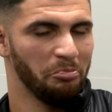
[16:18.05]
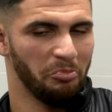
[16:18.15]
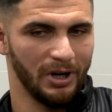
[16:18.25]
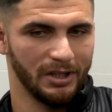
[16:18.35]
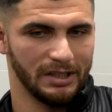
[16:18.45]

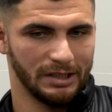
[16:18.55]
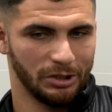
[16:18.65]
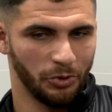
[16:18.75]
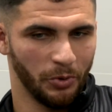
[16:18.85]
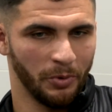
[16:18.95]

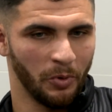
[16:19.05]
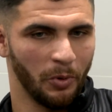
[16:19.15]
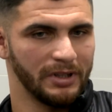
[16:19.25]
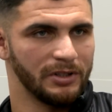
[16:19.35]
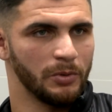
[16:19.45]
But doing what
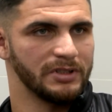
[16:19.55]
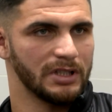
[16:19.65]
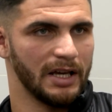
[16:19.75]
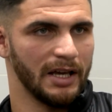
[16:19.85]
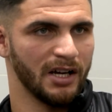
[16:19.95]
we're doing
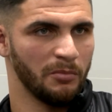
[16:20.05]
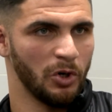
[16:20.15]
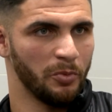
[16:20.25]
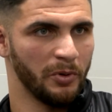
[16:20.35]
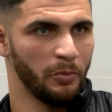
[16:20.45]
today, I'm
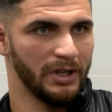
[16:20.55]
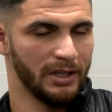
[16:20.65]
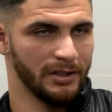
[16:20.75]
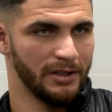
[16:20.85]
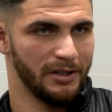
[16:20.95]
hoping we
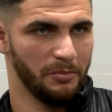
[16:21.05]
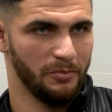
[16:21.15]
could